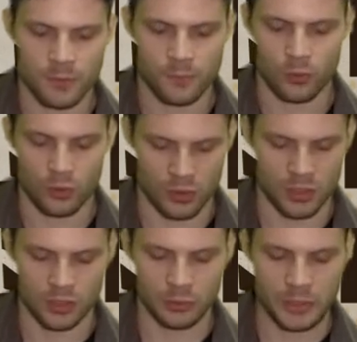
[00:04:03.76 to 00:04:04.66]

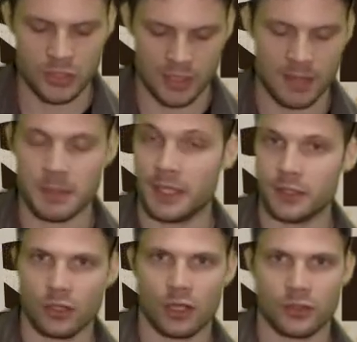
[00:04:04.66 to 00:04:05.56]
before uh, Luis came and
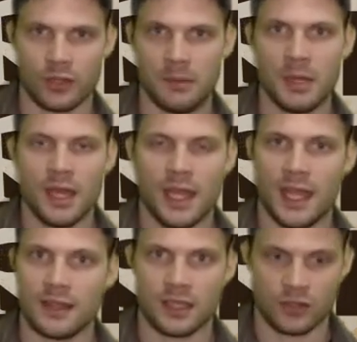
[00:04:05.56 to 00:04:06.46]
I talked to him
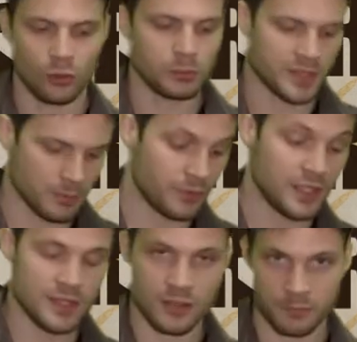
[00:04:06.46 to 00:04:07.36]
and he told me some of
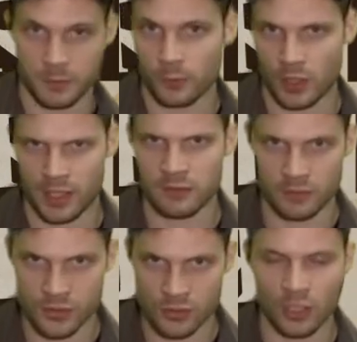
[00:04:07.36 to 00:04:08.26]
these stuff before I
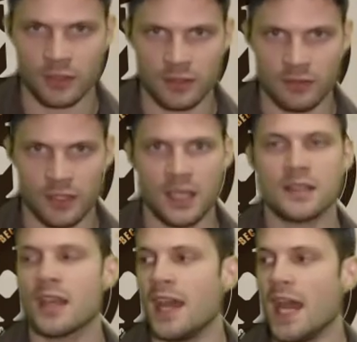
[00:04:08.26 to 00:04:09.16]
even saw the
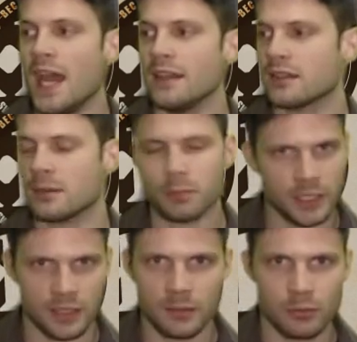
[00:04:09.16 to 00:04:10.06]
DVDs and it
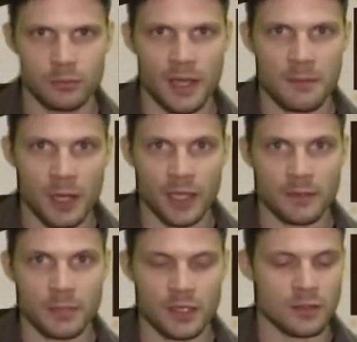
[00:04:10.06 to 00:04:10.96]
completely blew my
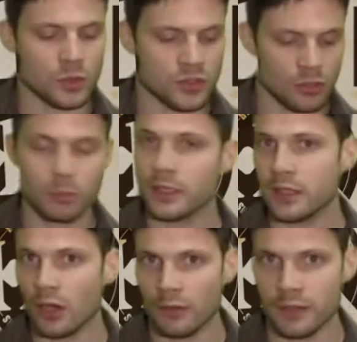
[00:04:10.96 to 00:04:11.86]
mind because it was so
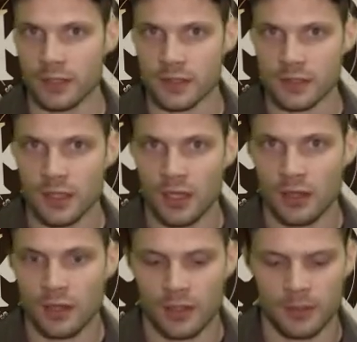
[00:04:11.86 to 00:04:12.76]
bloody obvious.
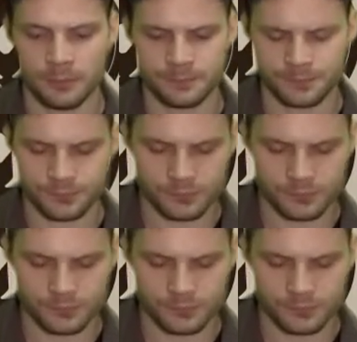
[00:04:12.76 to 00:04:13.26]
Um,